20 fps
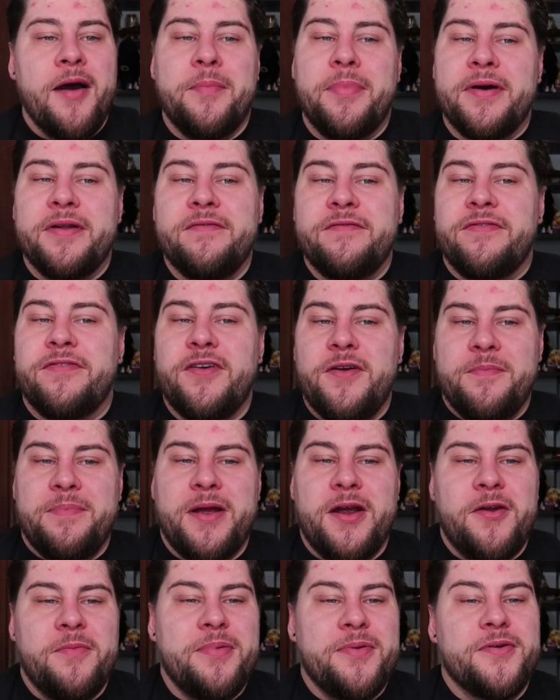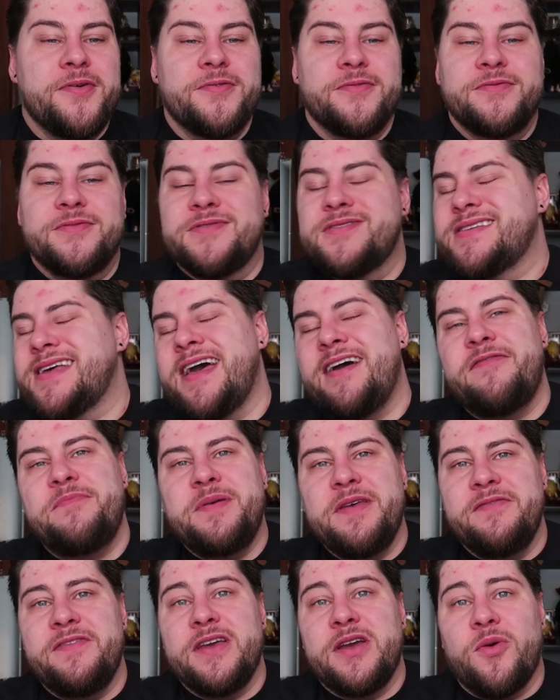But for a bare bones
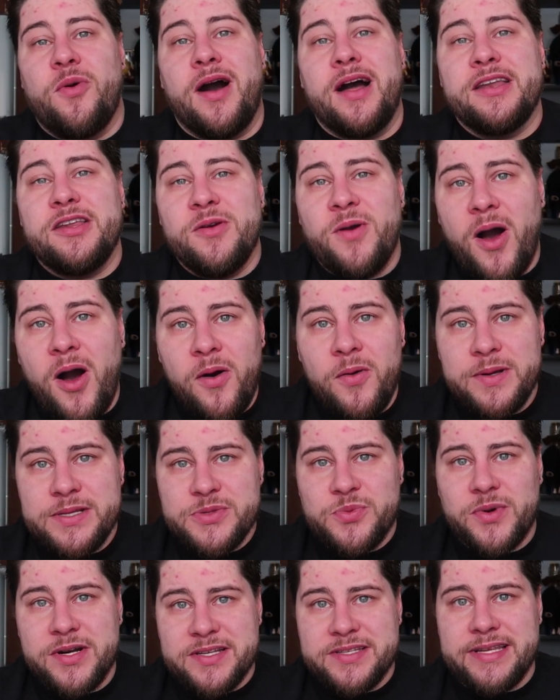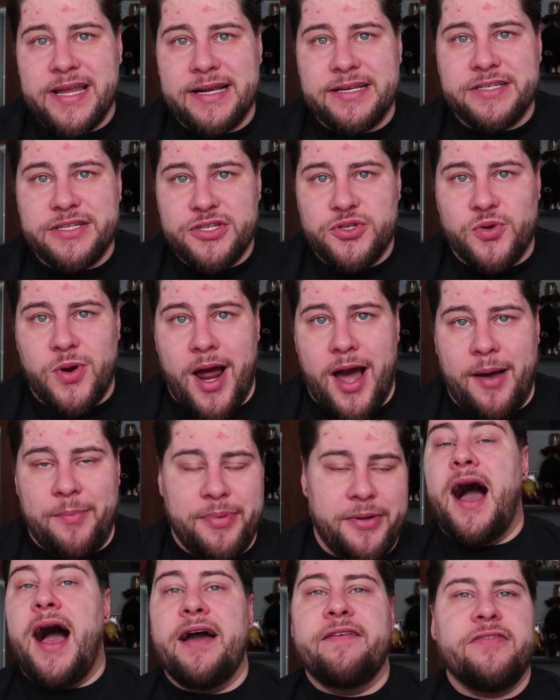FPV quad, you always want to set it to
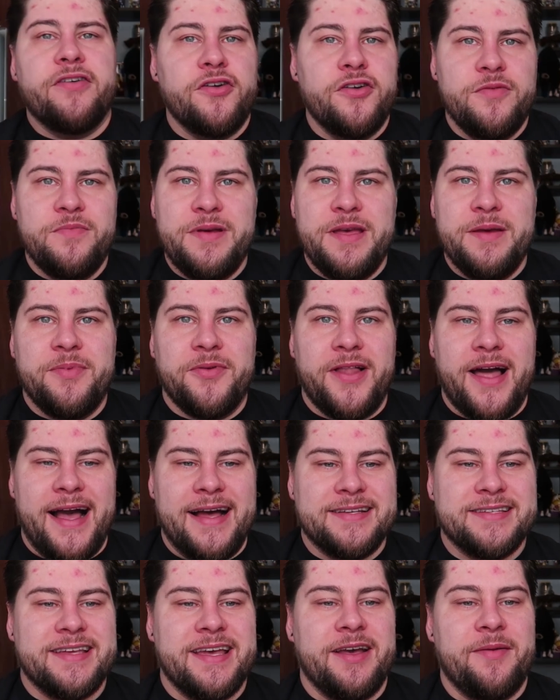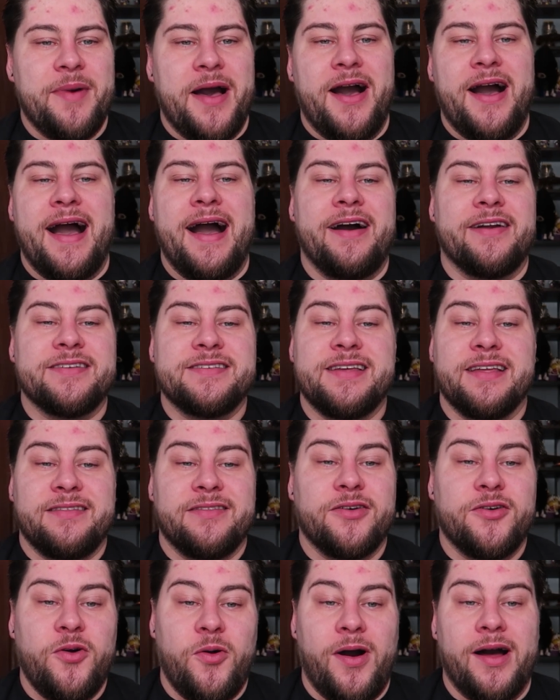drop. I've heard people asking about how to set
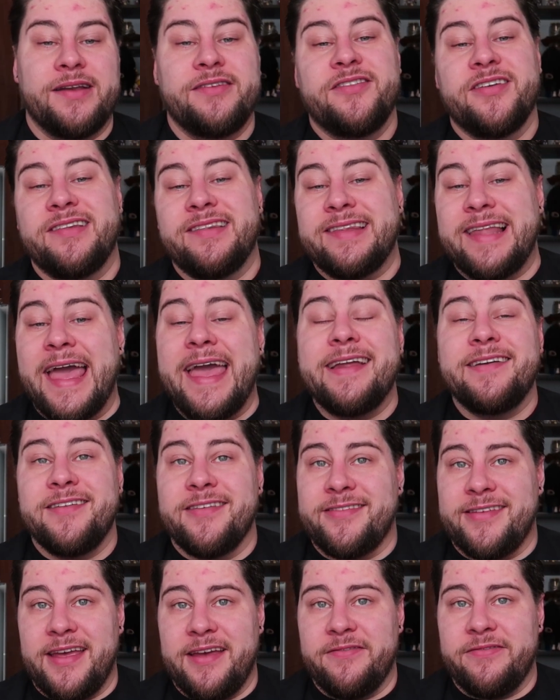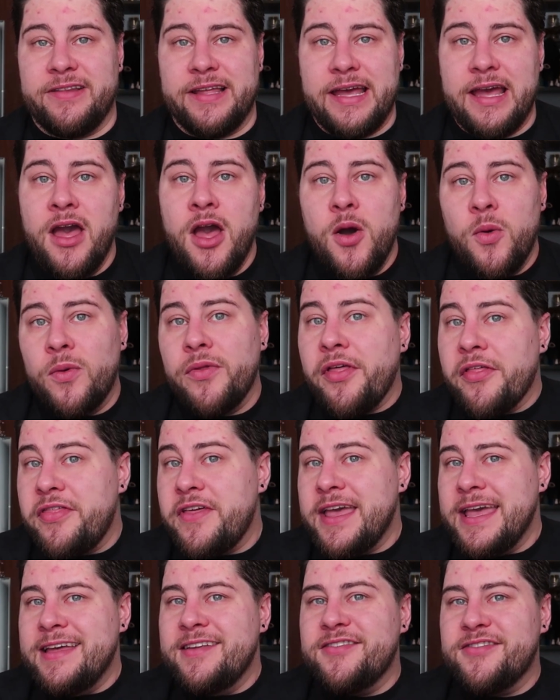the quad to land safely. Well, the
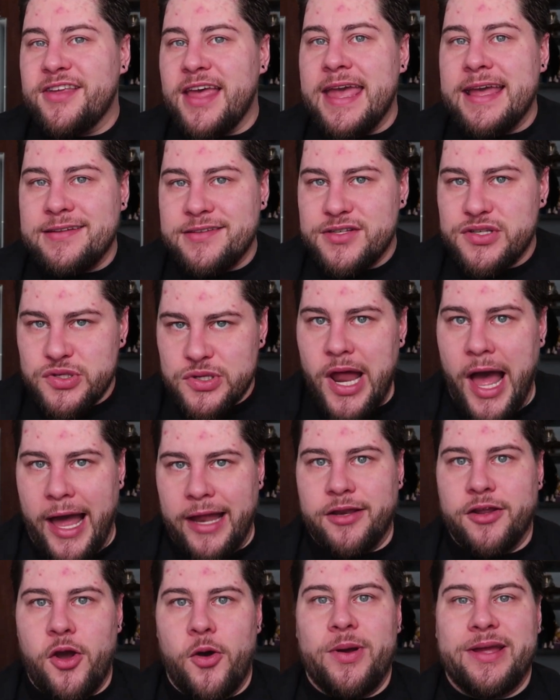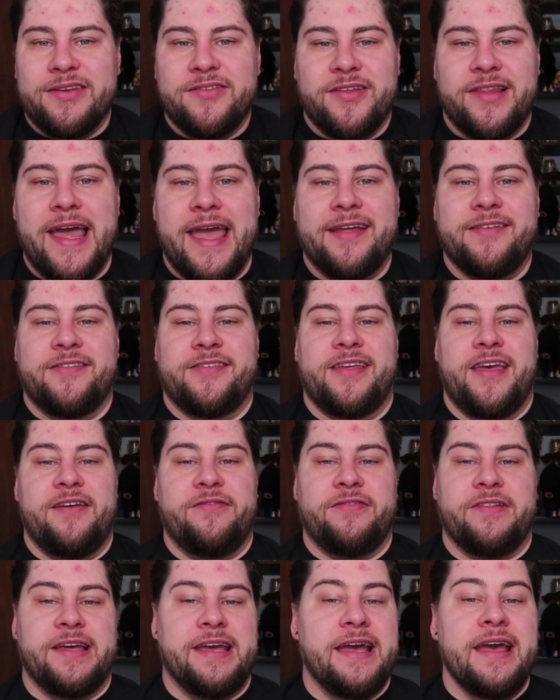thing is, it's not going to land
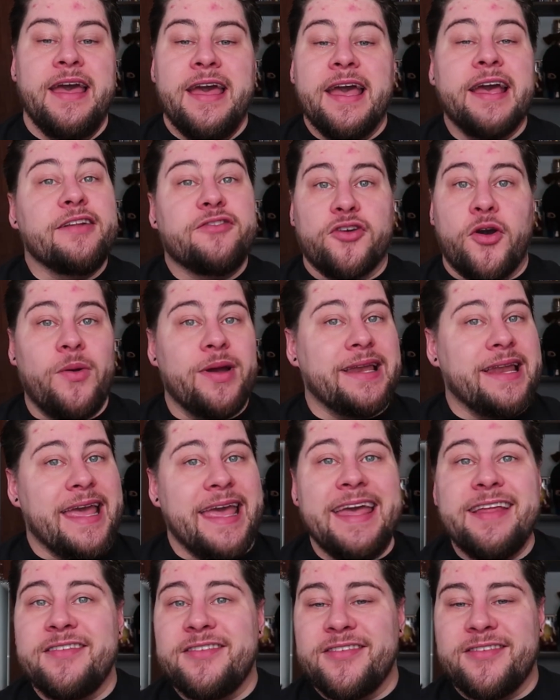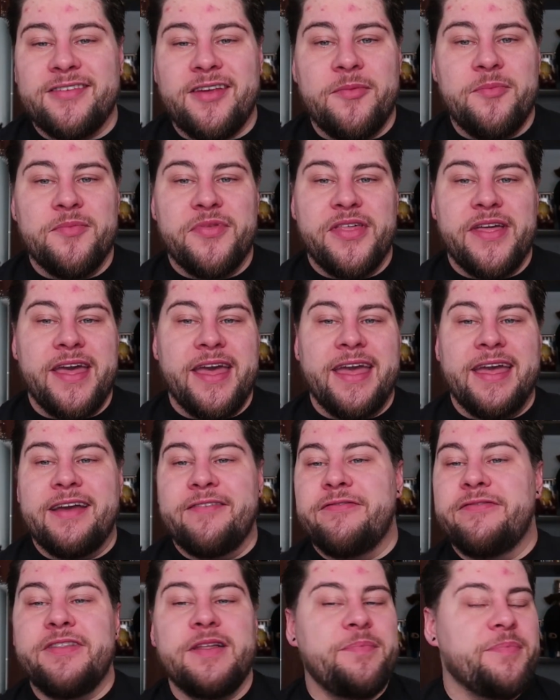safely. It's going to hit
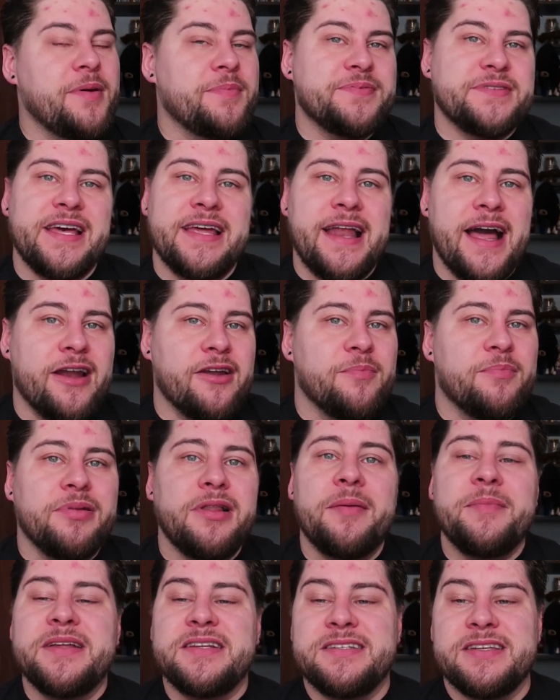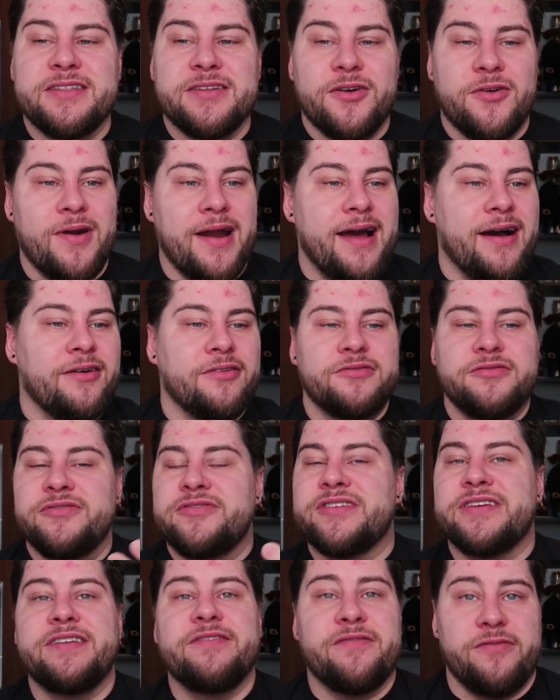something, flip upside down, and plummet to the
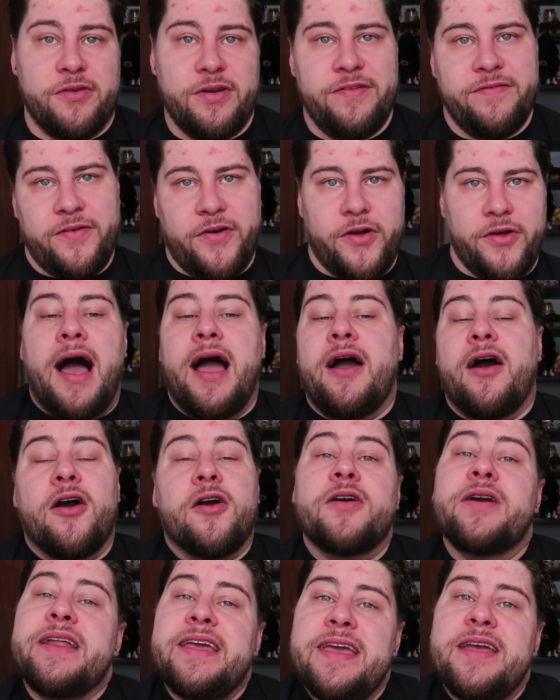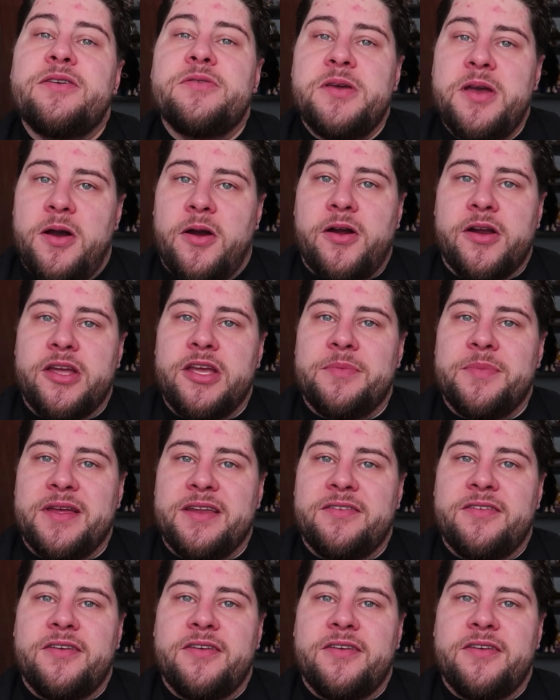ground in freefall. I already hear the argument,